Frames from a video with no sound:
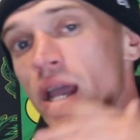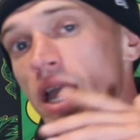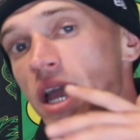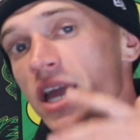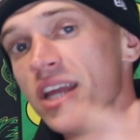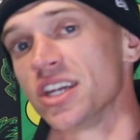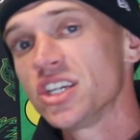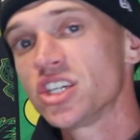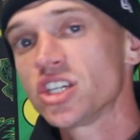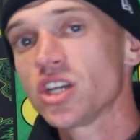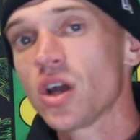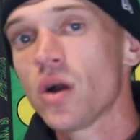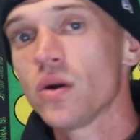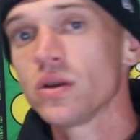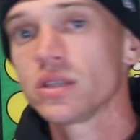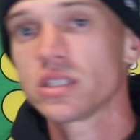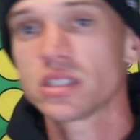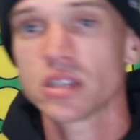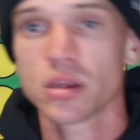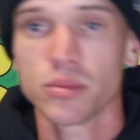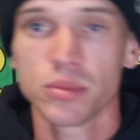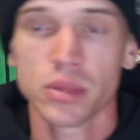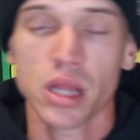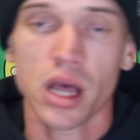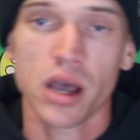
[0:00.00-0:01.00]
and showing
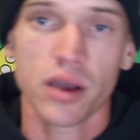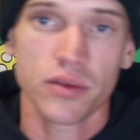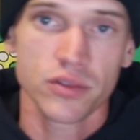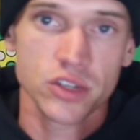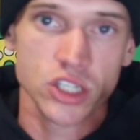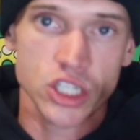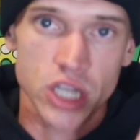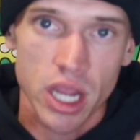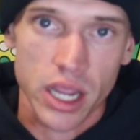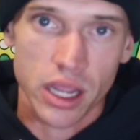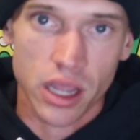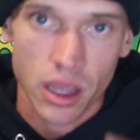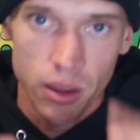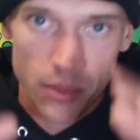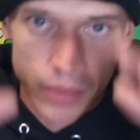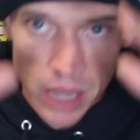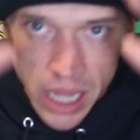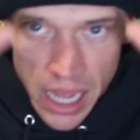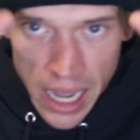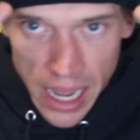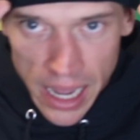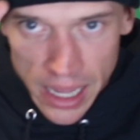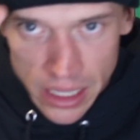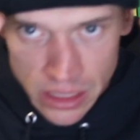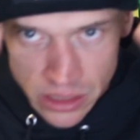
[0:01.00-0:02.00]
some love. Jacob,
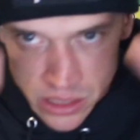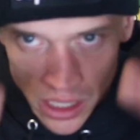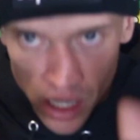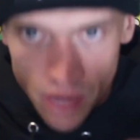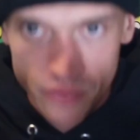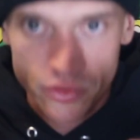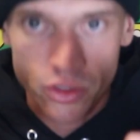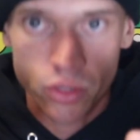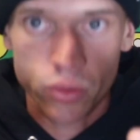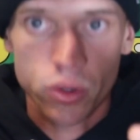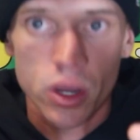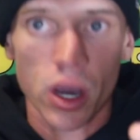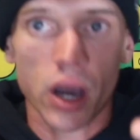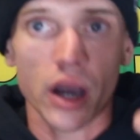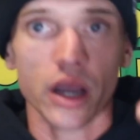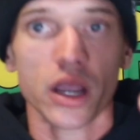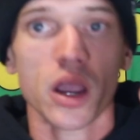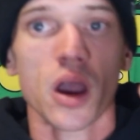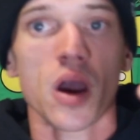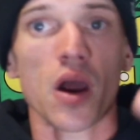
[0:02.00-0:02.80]
I love you, dog.